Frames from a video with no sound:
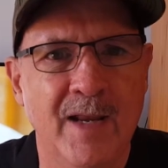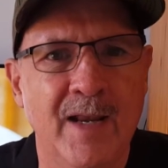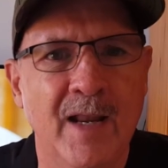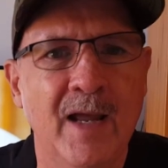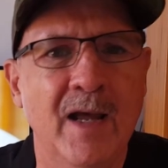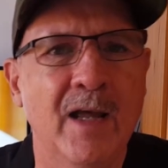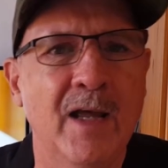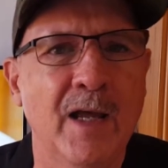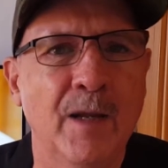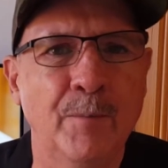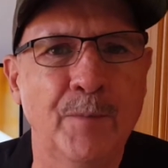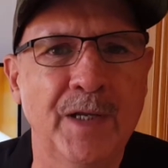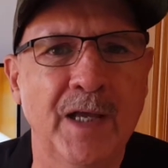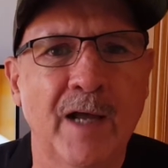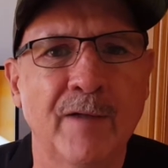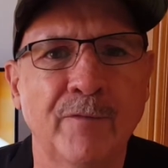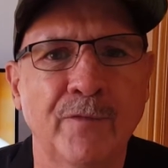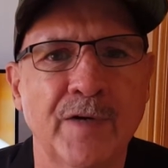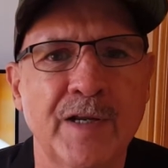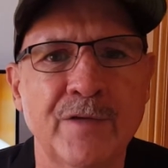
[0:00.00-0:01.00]
Now help me
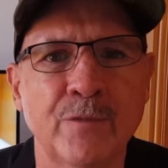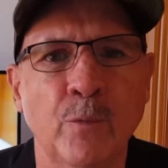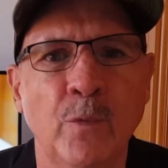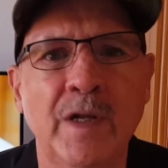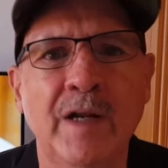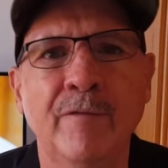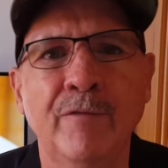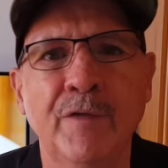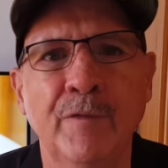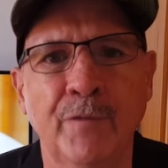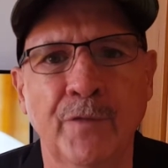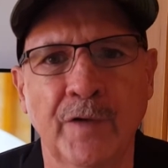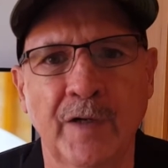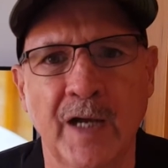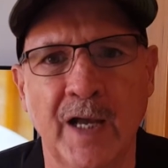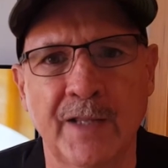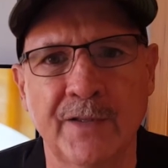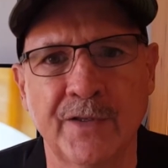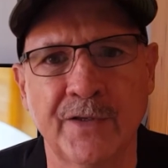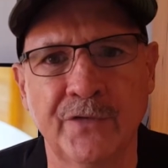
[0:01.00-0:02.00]
out, friends. When have you
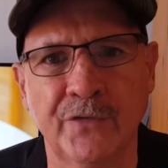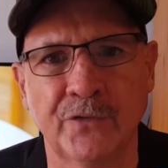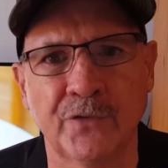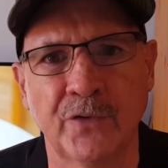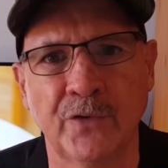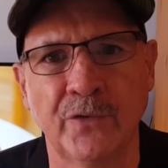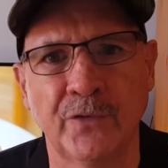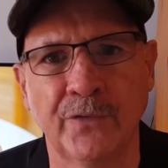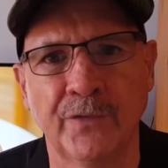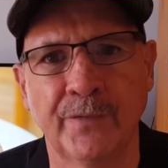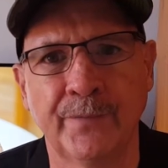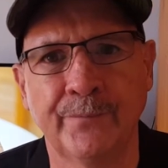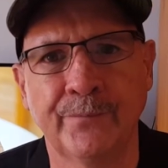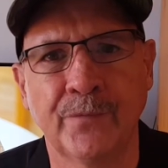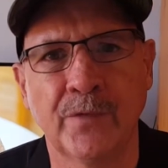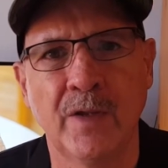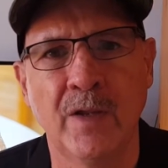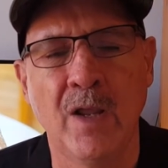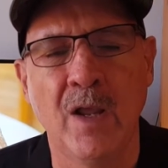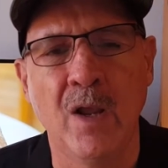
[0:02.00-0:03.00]
forgotten this truth?
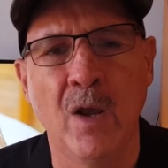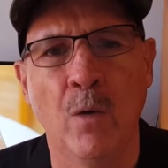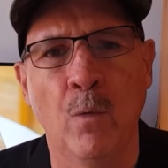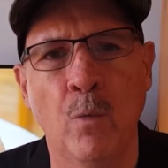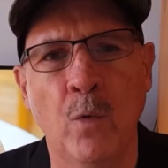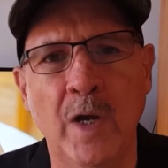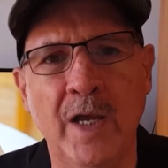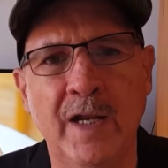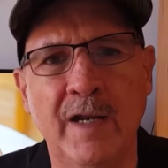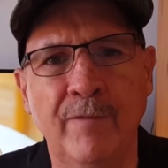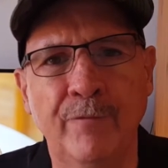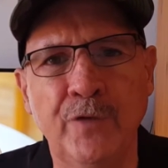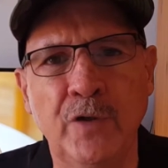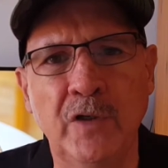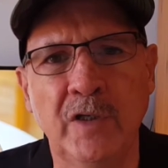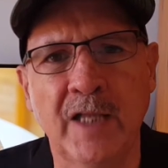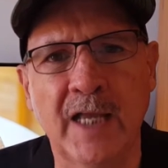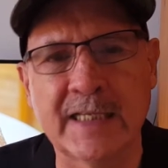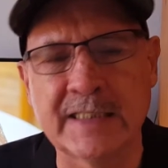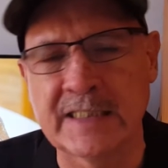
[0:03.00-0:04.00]
When have you
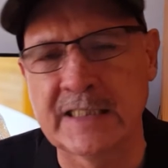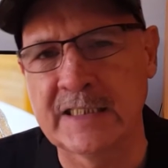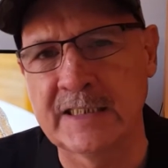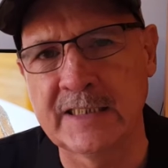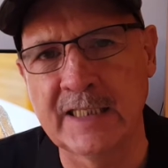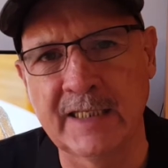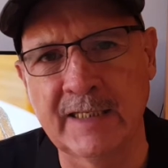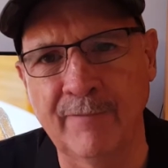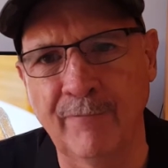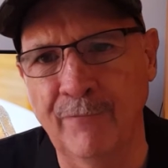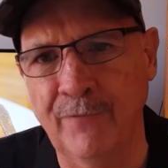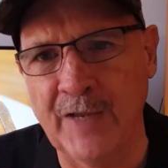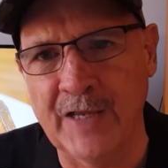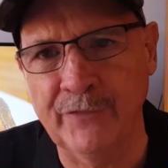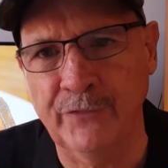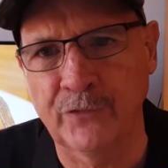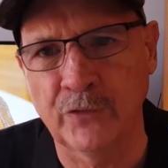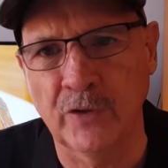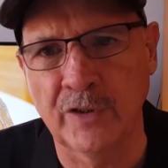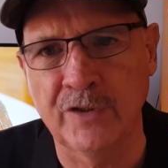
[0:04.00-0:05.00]
let sin
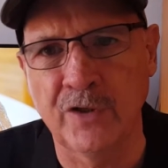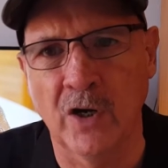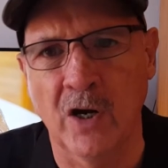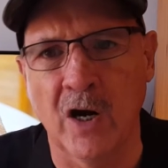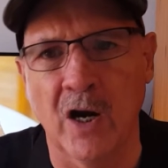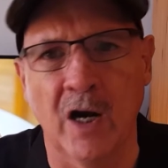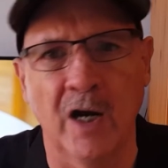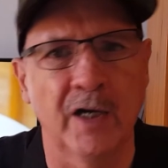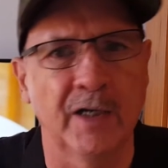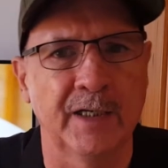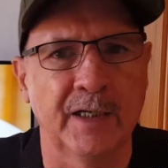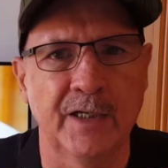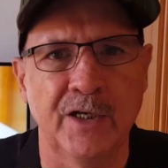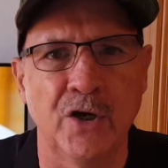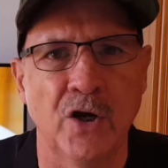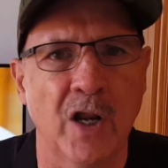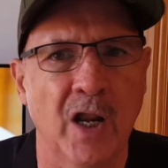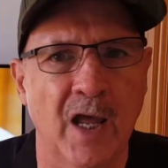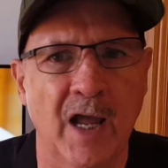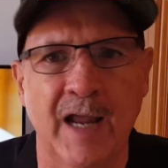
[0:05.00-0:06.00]
fester in your heart, in
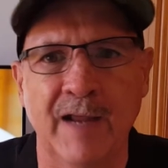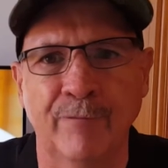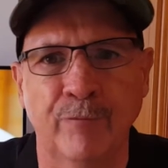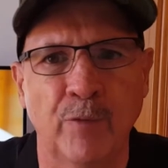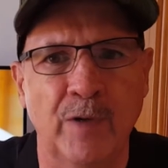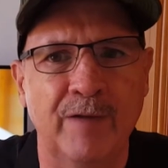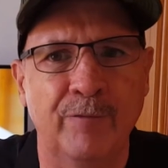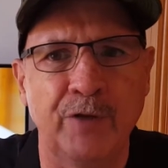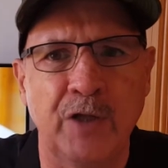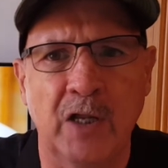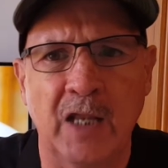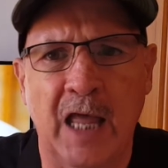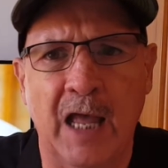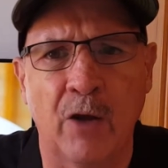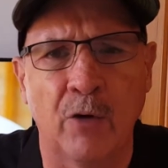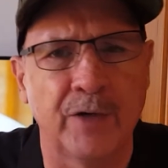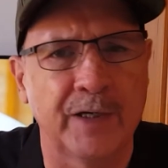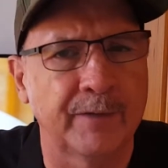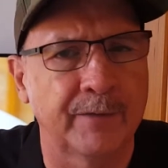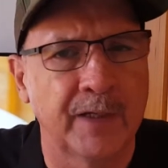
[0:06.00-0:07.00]
your life? When have you
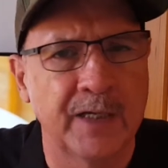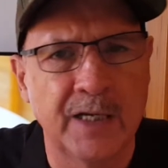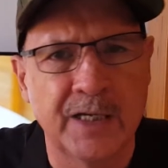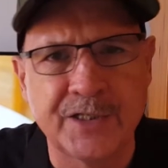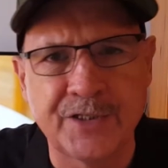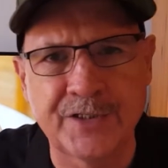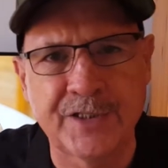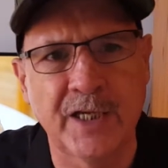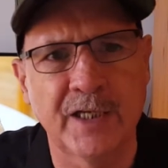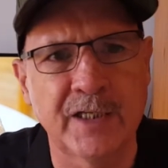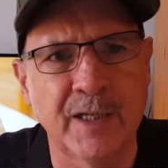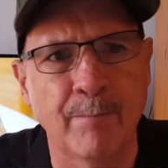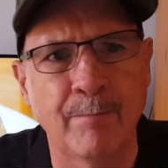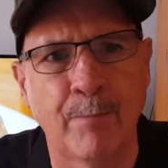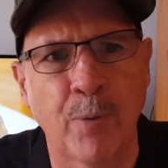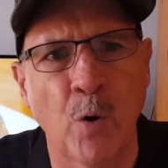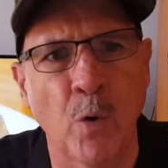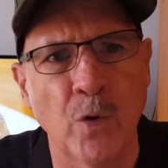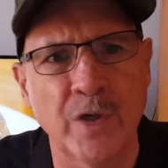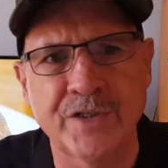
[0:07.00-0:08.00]
allowed it, sin to
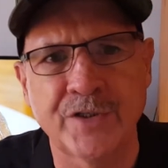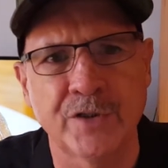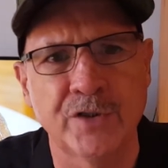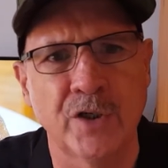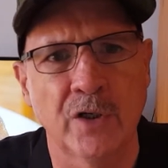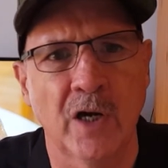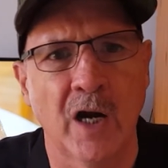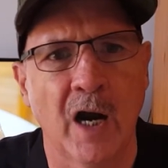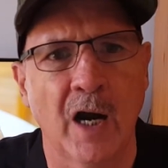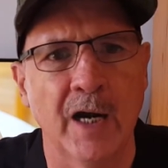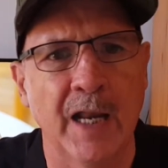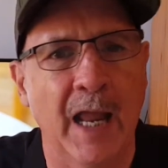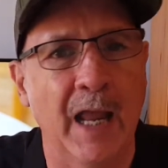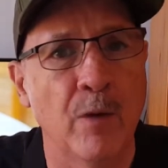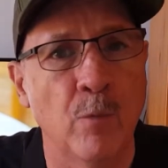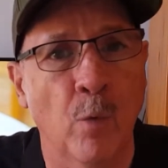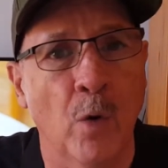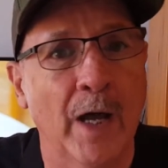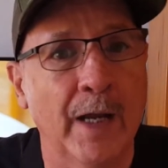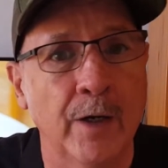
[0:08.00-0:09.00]
poison your heart?
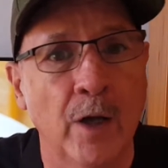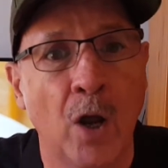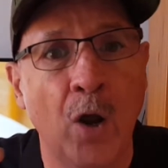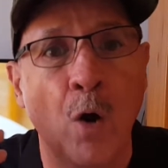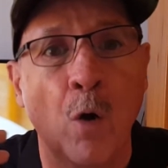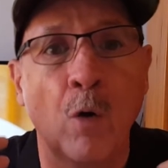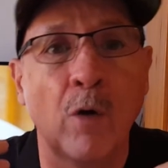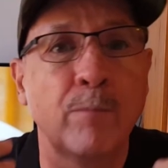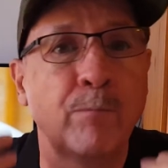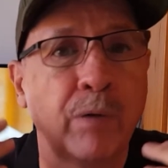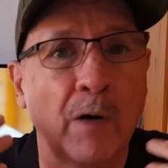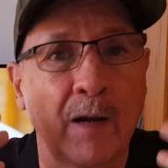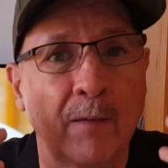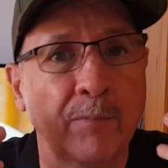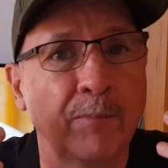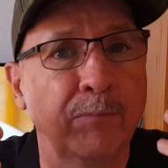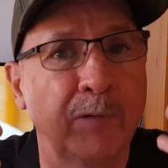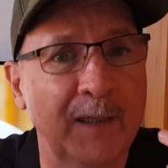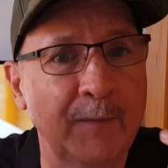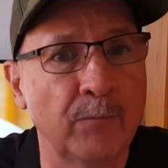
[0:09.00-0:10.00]
And what? Or
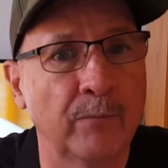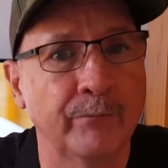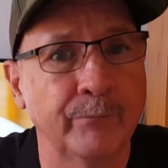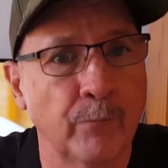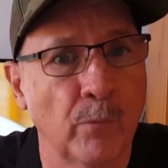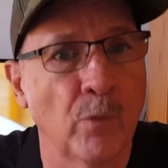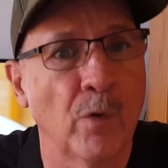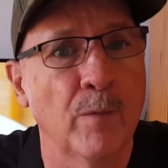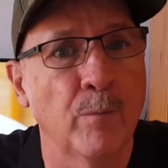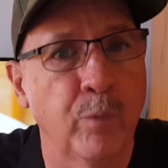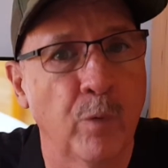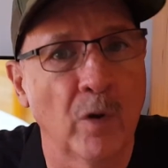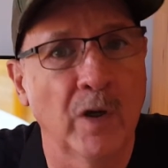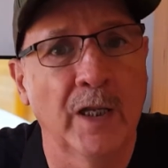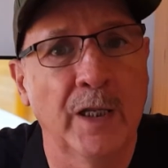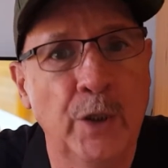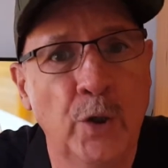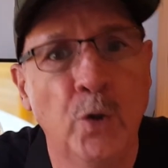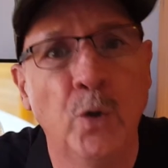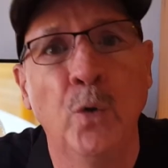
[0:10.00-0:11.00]
probably more
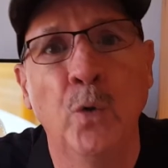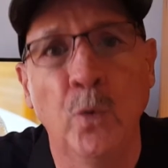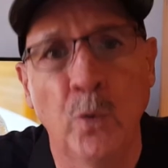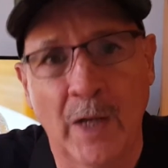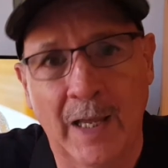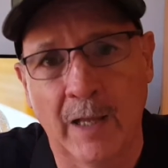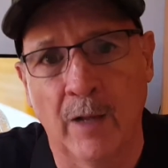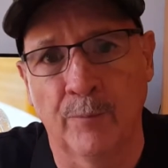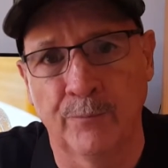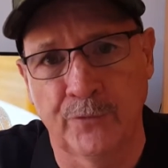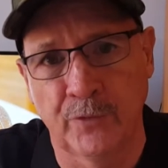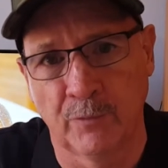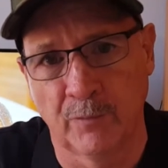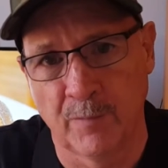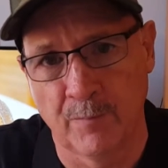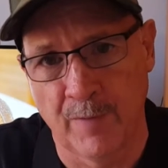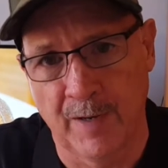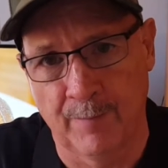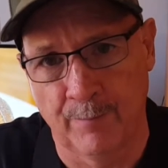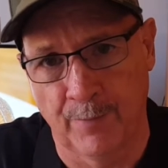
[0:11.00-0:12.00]
importantly, who helped you
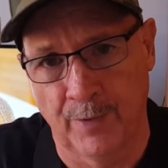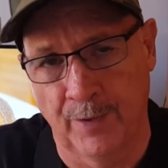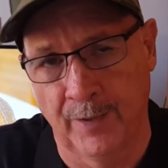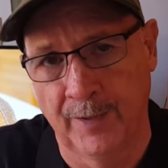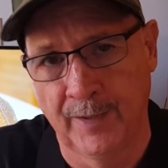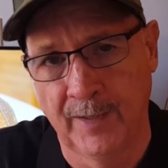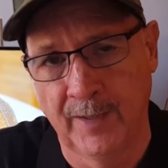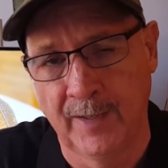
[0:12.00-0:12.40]
remember?